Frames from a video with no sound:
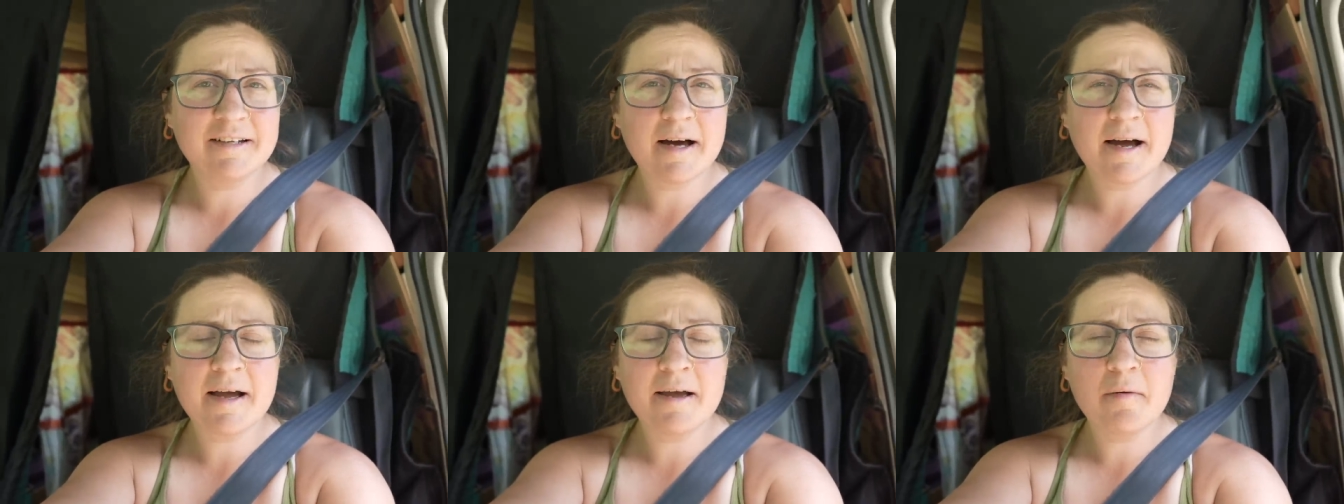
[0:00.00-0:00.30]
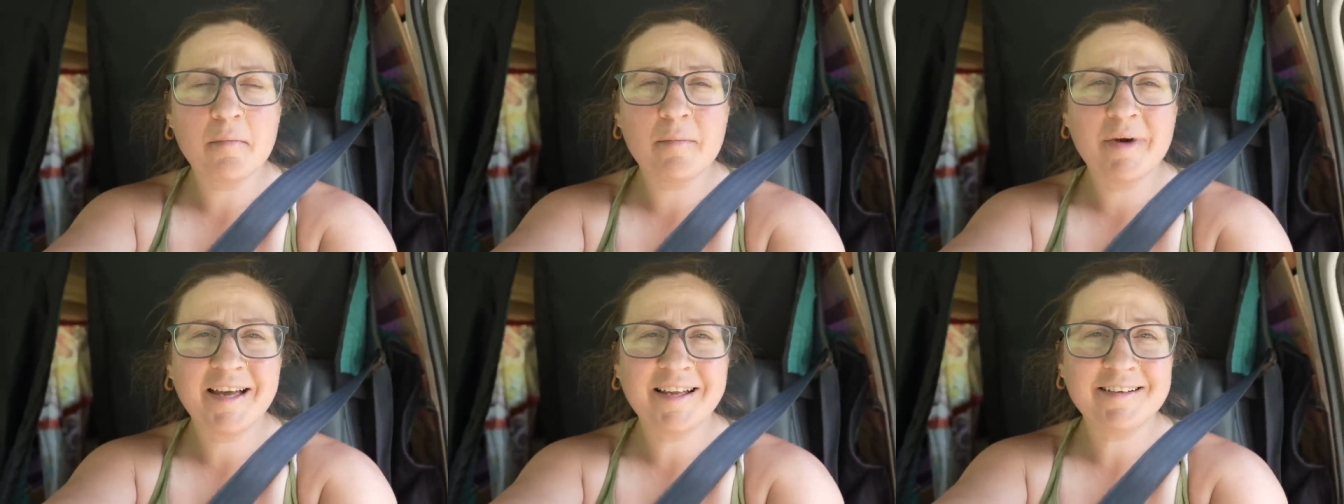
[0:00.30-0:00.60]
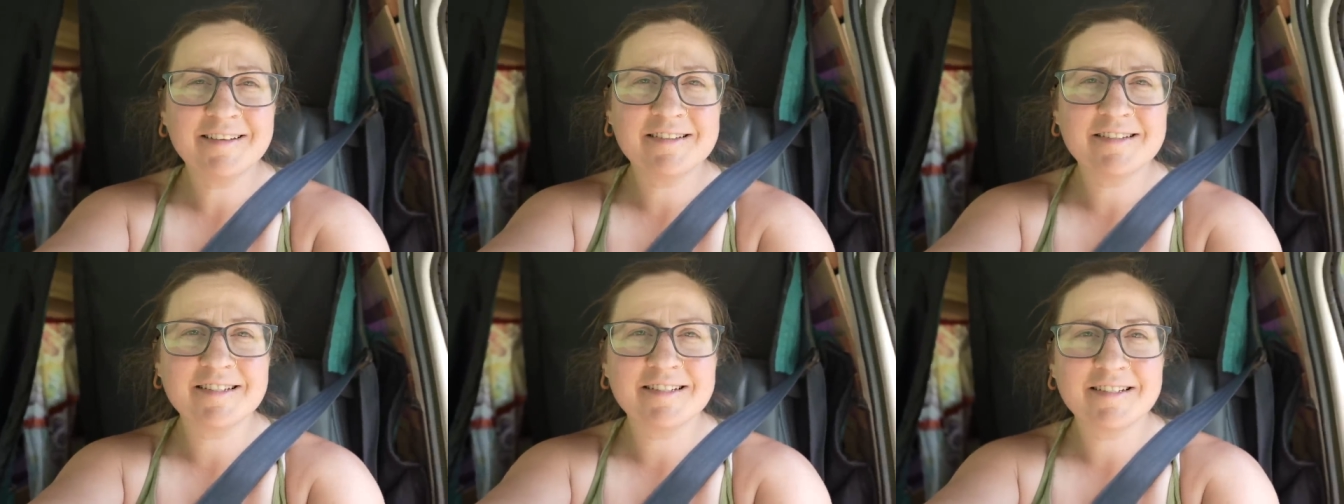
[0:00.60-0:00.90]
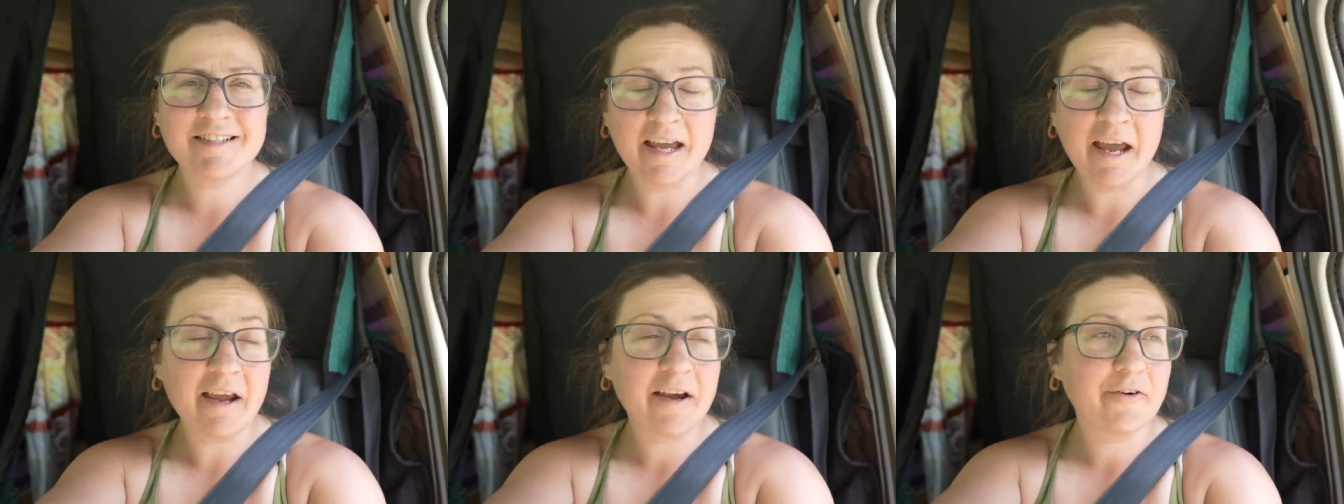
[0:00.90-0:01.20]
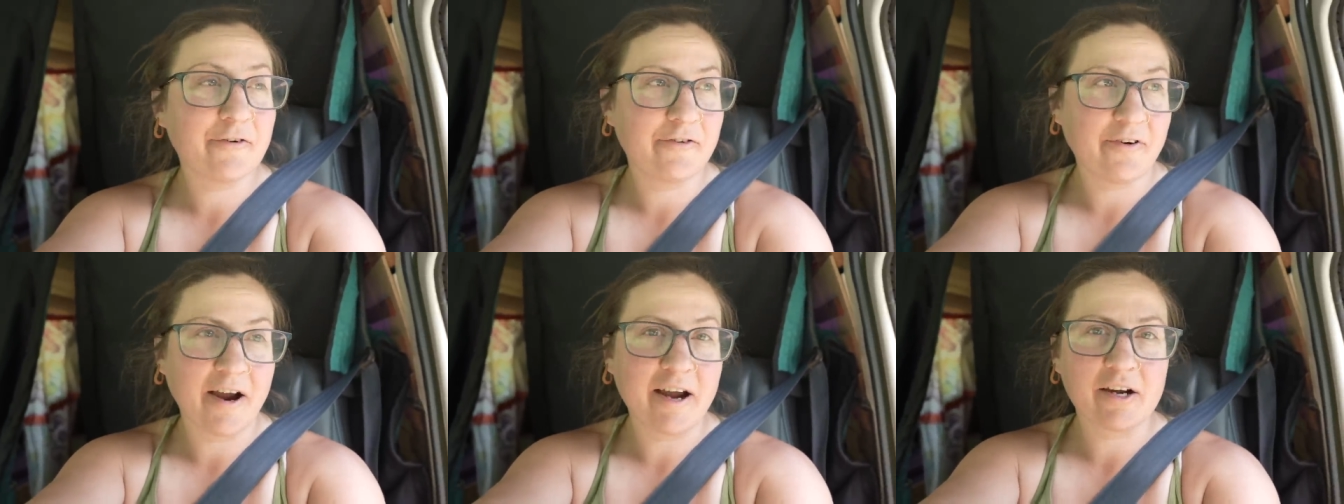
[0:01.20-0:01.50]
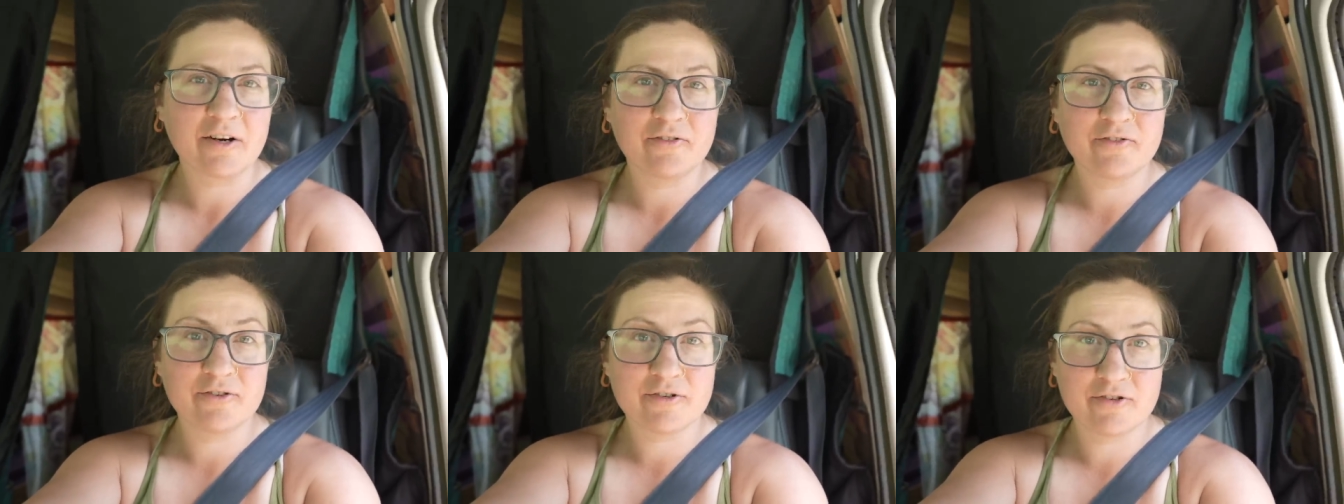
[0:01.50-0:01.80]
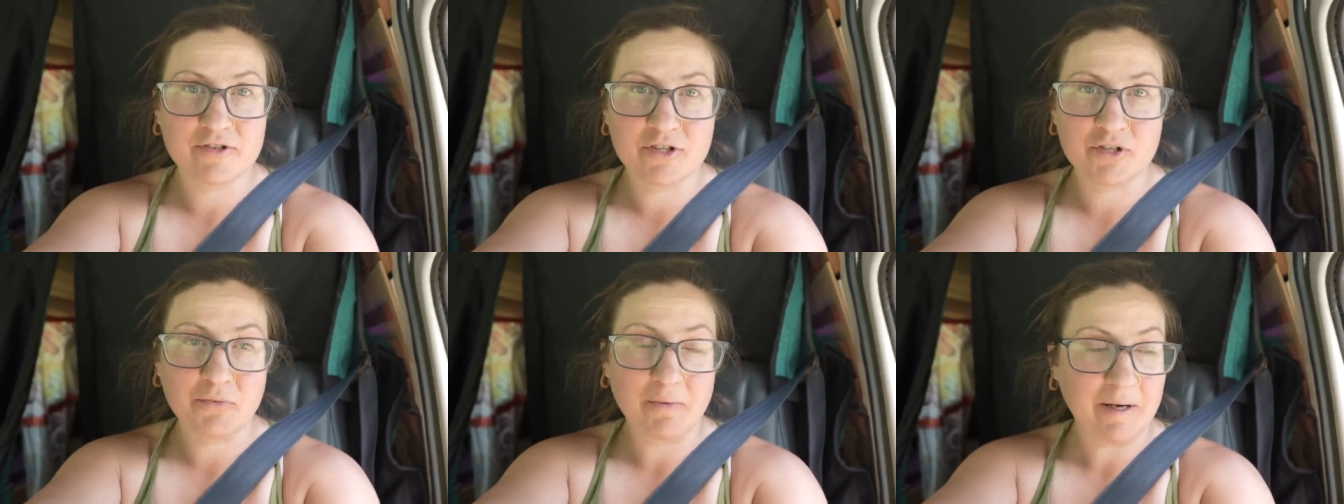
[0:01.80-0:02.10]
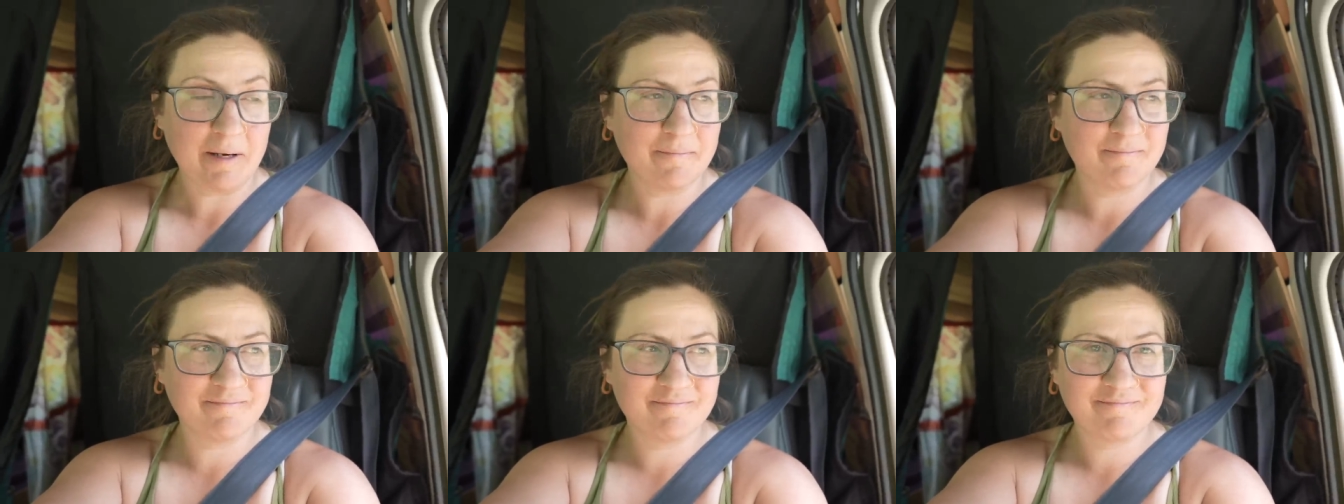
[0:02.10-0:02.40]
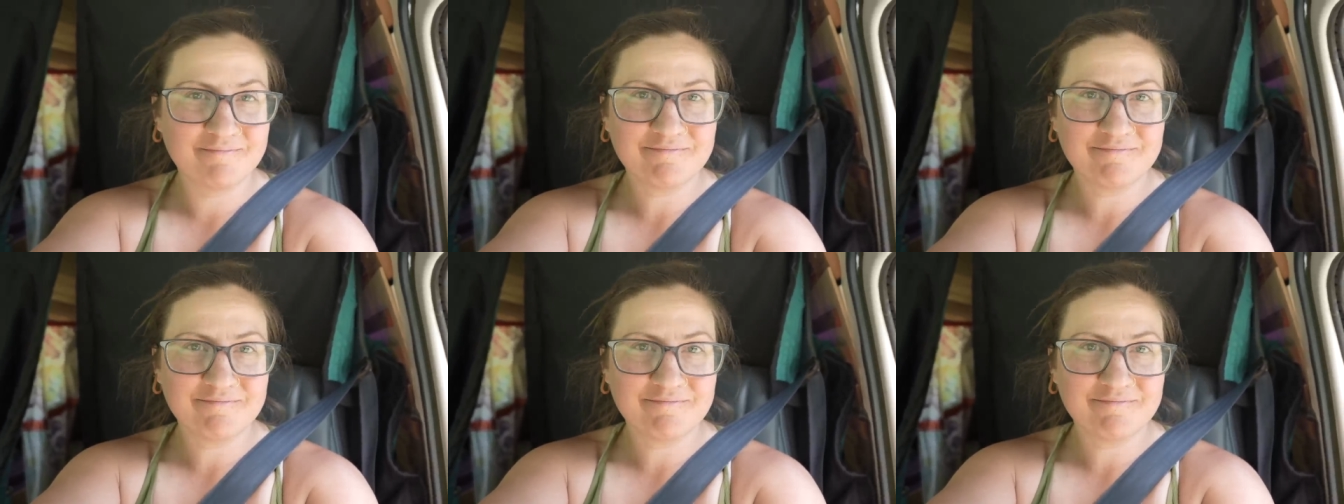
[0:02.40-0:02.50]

I meant to take Frank for a swim.